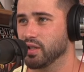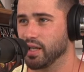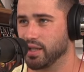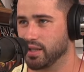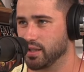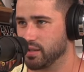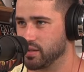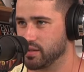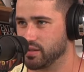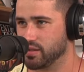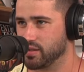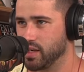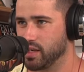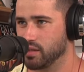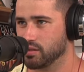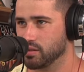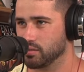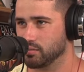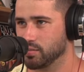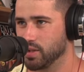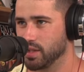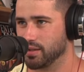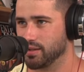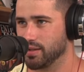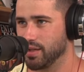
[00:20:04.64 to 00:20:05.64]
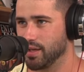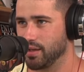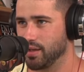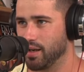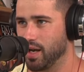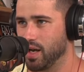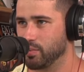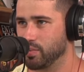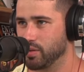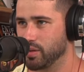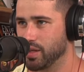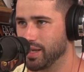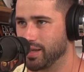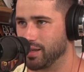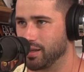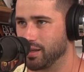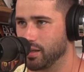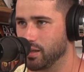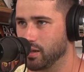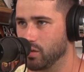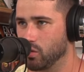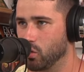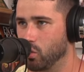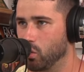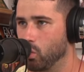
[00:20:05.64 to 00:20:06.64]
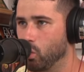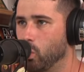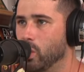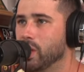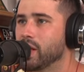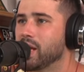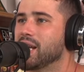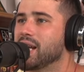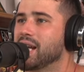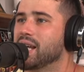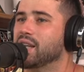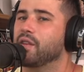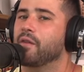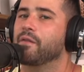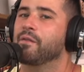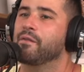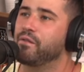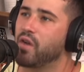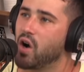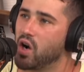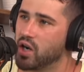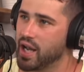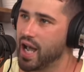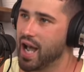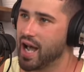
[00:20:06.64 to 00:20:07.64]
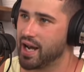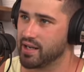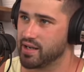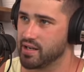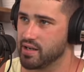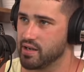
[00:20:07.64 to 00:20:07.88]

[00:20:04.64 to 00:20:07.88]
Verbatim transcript: like an asylum like that. I'd be like, we need to get the fuck out of